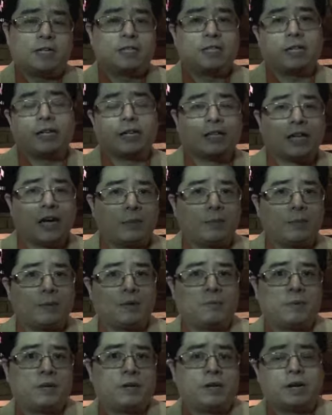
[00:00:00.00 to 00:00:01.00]
seeing that
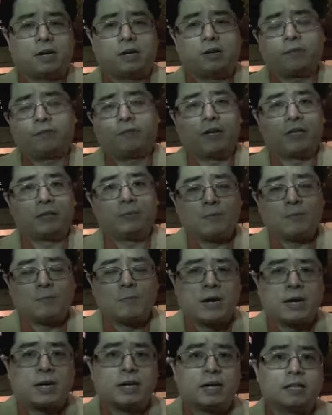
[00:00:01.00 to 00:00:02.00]
happen with Facebook
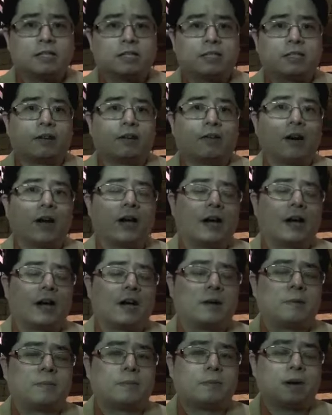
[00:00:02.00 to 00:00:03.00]
buying
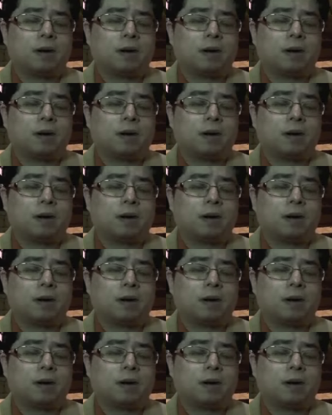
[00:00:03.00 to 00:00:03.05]
Instagram.